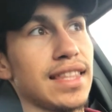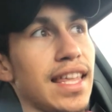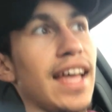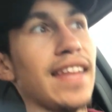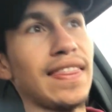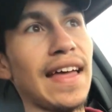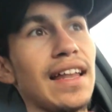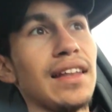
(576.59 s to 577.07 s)

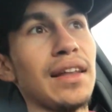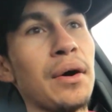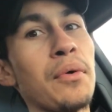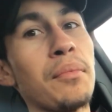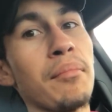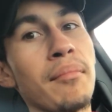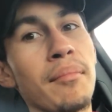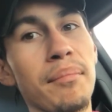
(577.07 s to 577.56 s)
get that
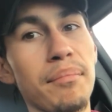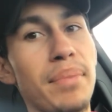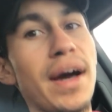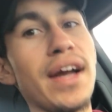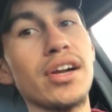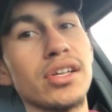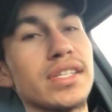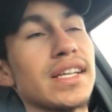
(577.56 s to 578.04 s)
loan
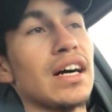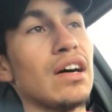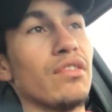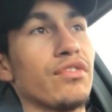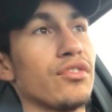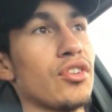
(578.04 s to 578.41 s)
by yourself.